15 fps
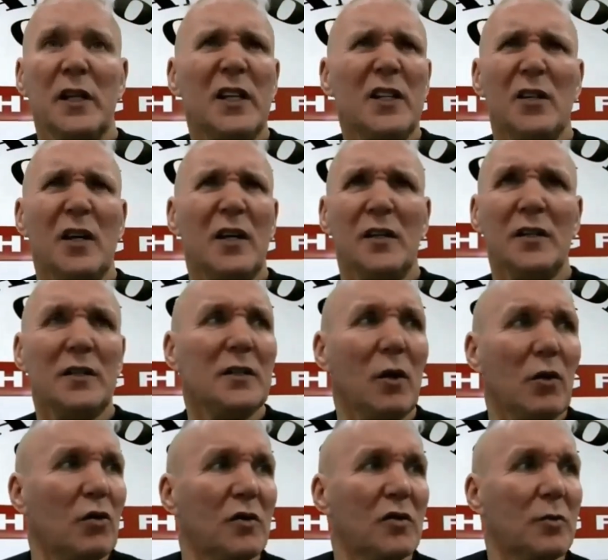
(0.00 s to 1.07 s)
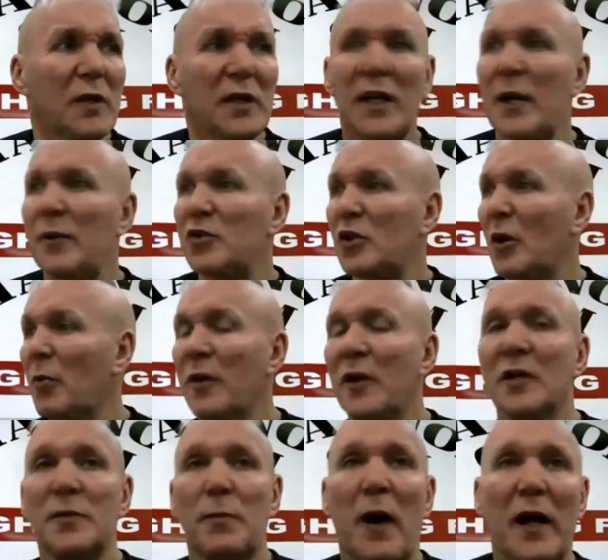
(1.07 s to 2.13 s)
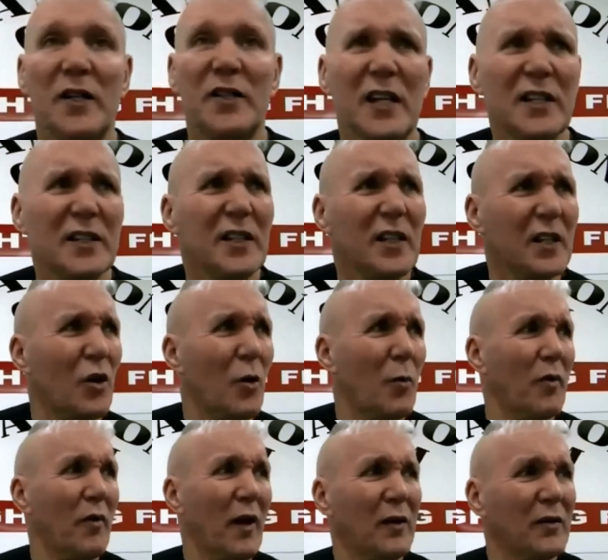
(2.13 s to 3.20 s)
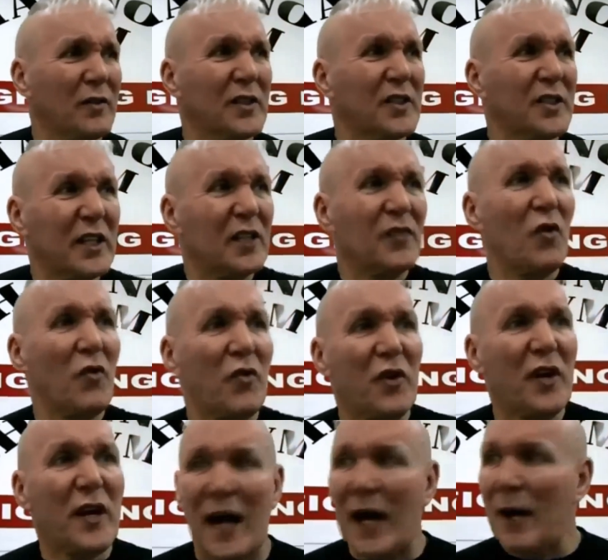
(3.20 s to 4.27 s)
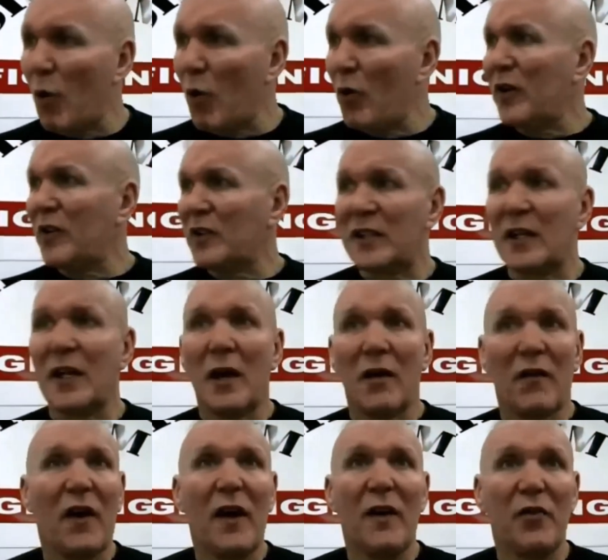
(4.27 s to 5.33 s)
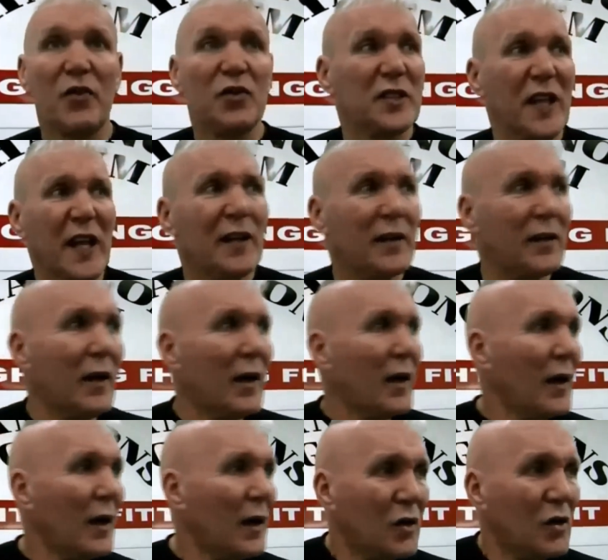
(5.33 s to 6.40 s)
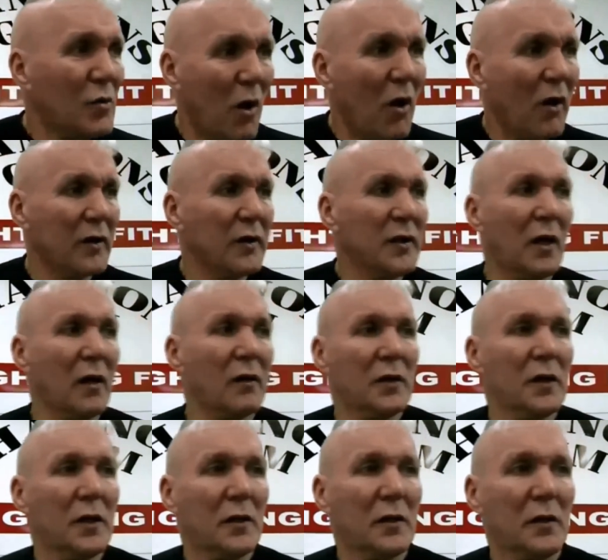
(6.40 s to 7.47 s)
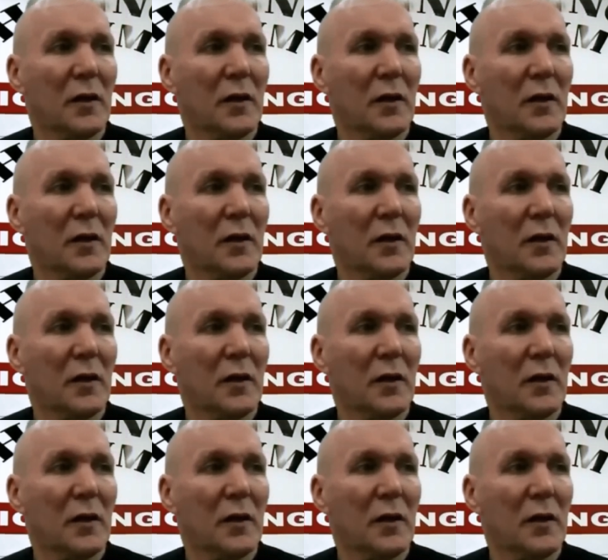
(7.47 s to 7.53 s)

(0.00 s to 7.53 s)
it's no good to me, you keep stopping the sparring session in a couple of rounds, he's 6'3" and I'm only 5'10", and come on, you know.